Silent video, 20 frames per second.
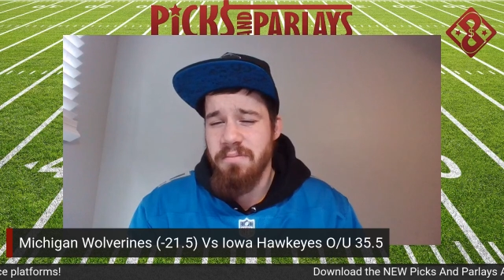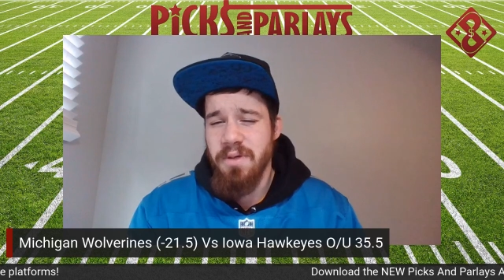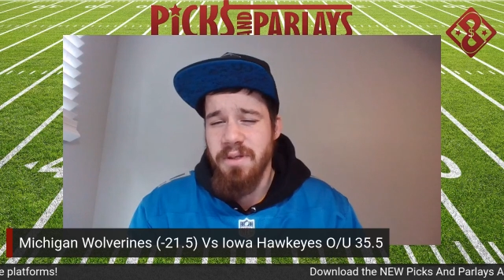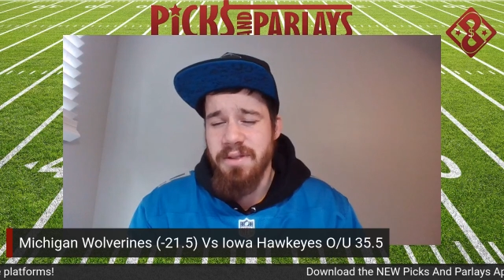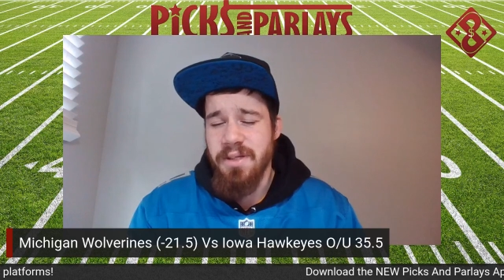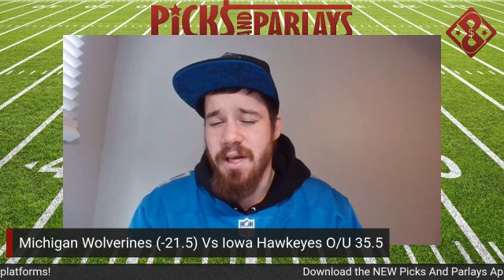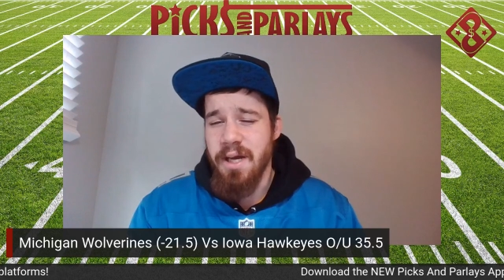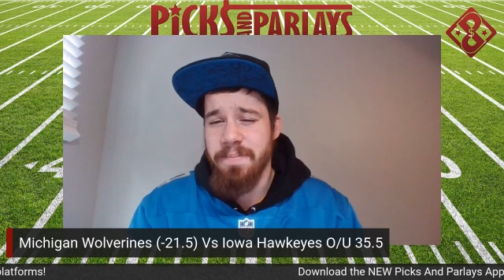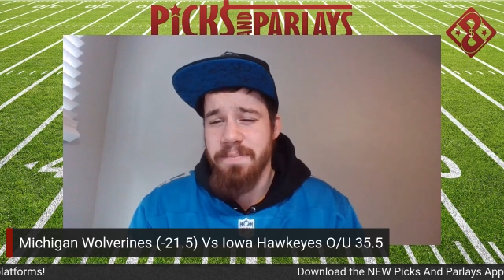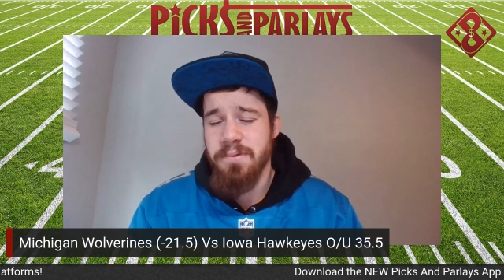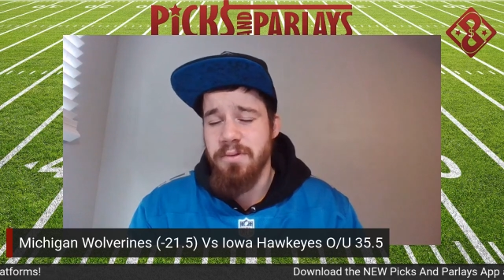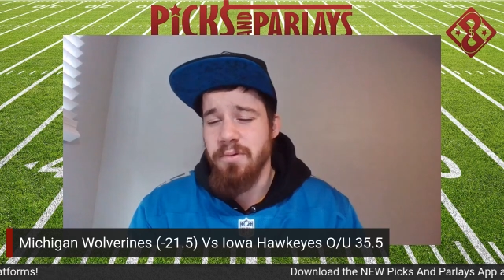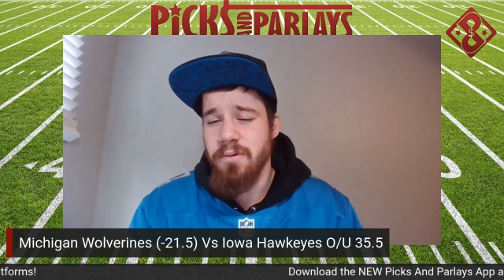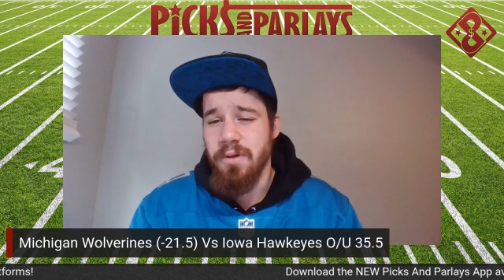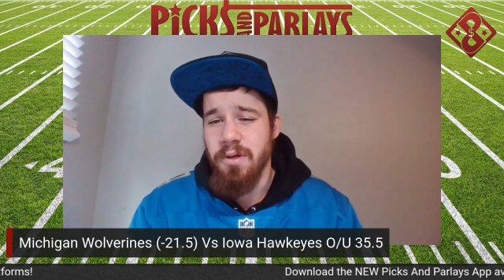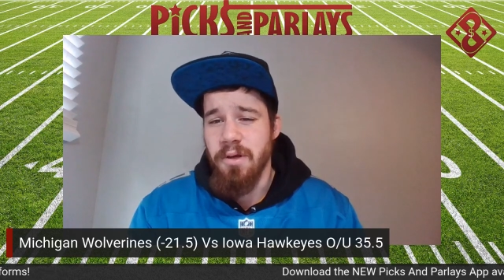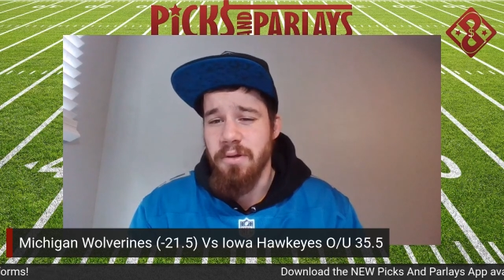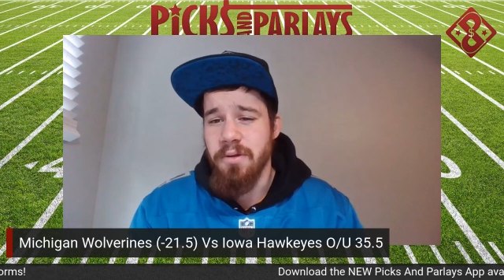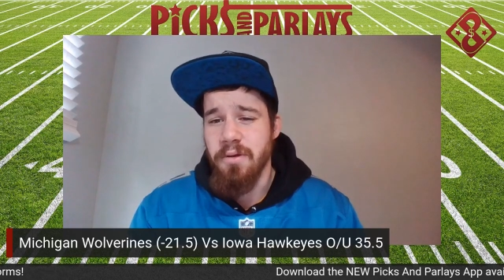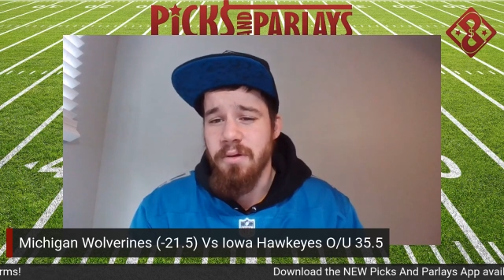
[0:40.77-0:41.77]
means absolutely
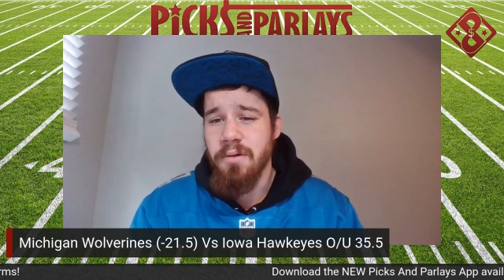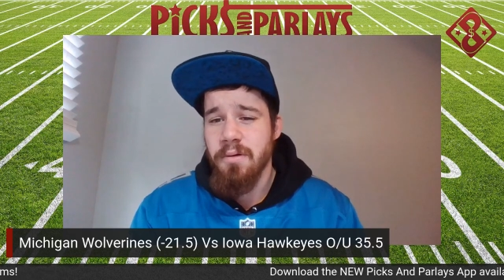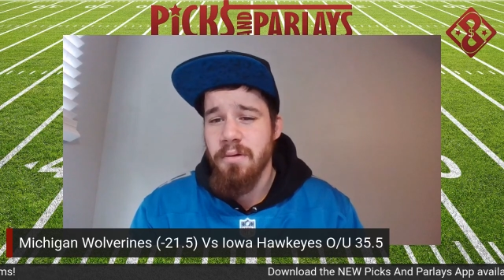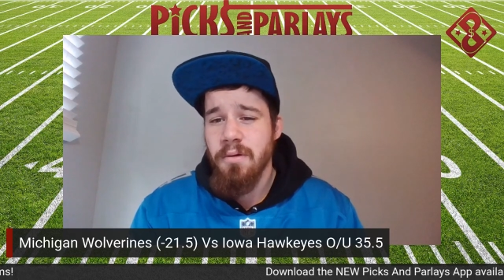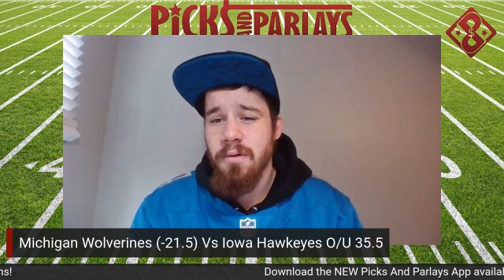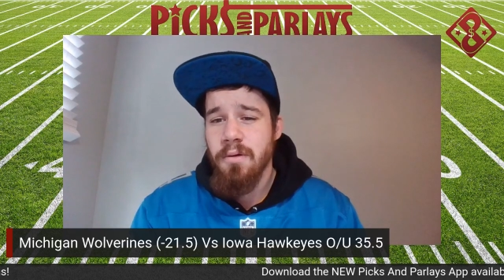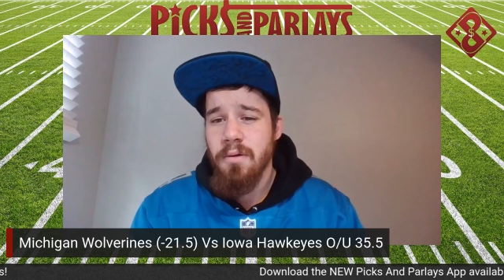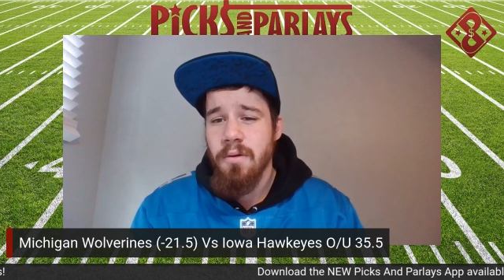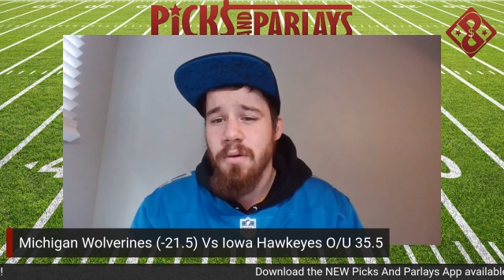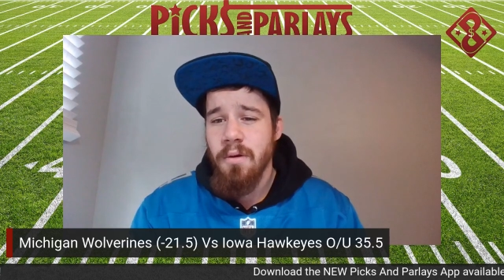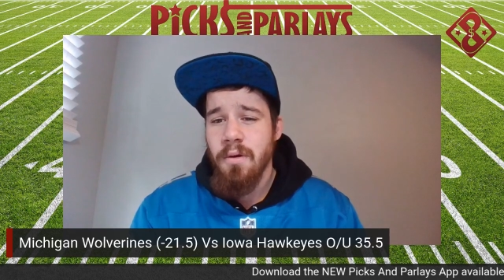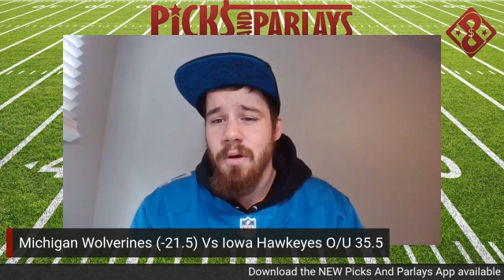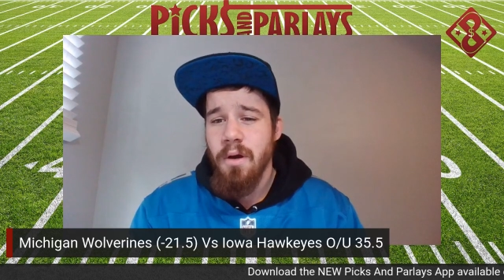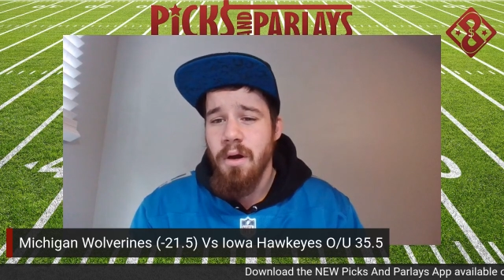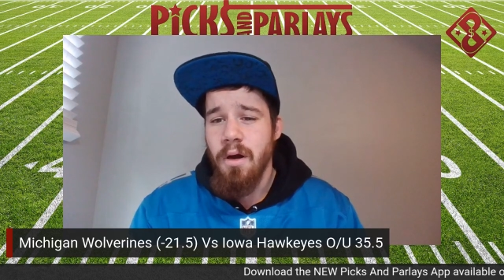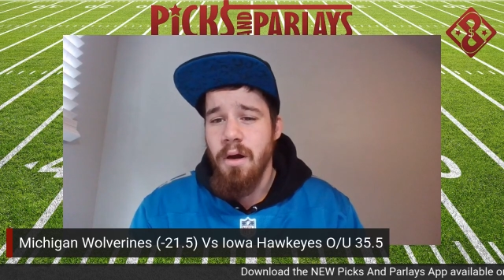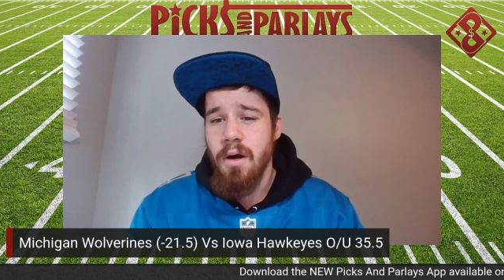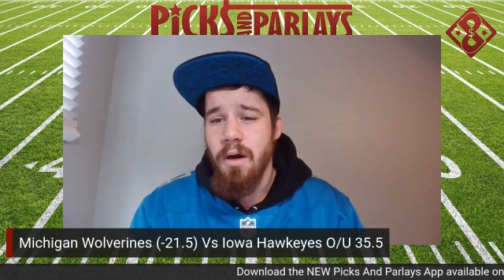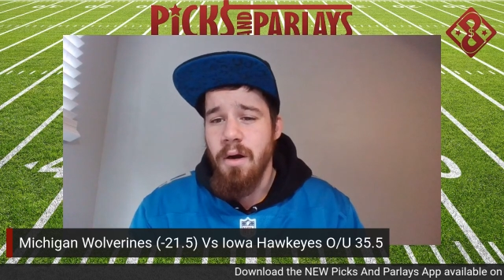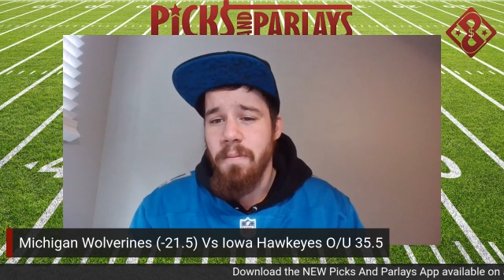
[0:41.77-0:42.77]
nothing?
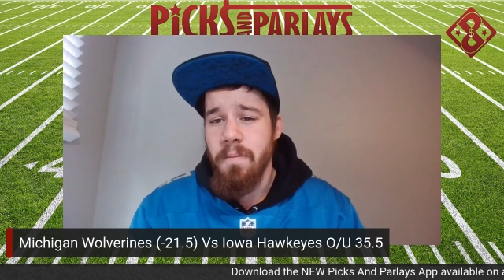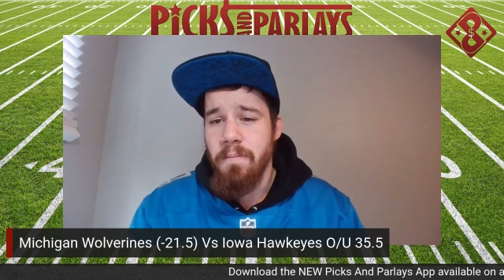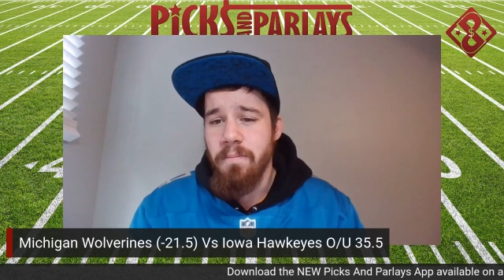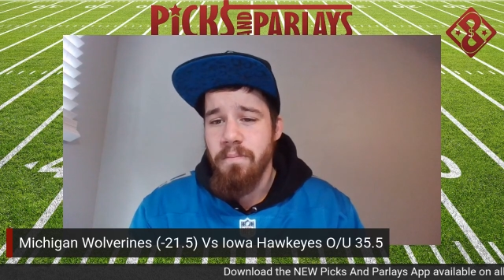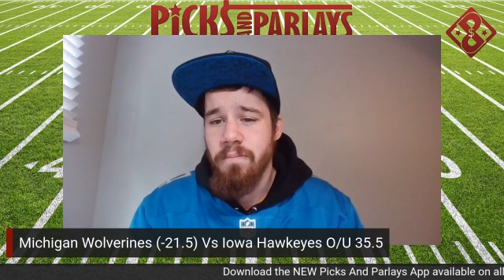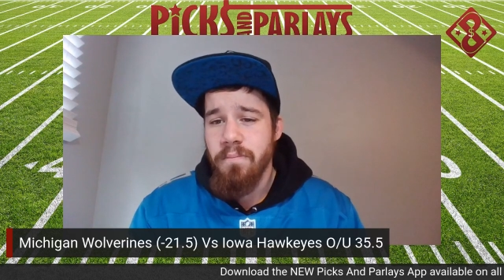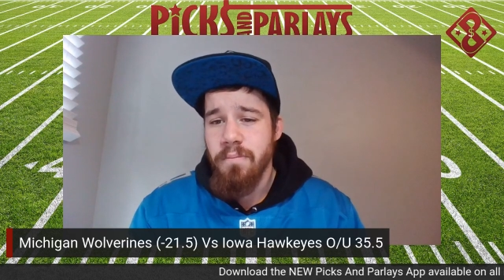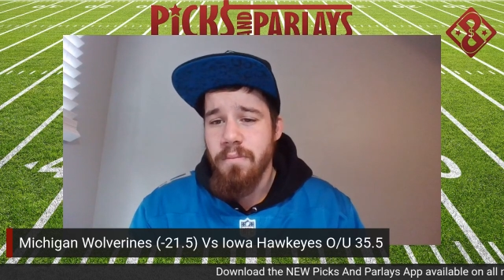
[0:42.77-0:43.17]
Um,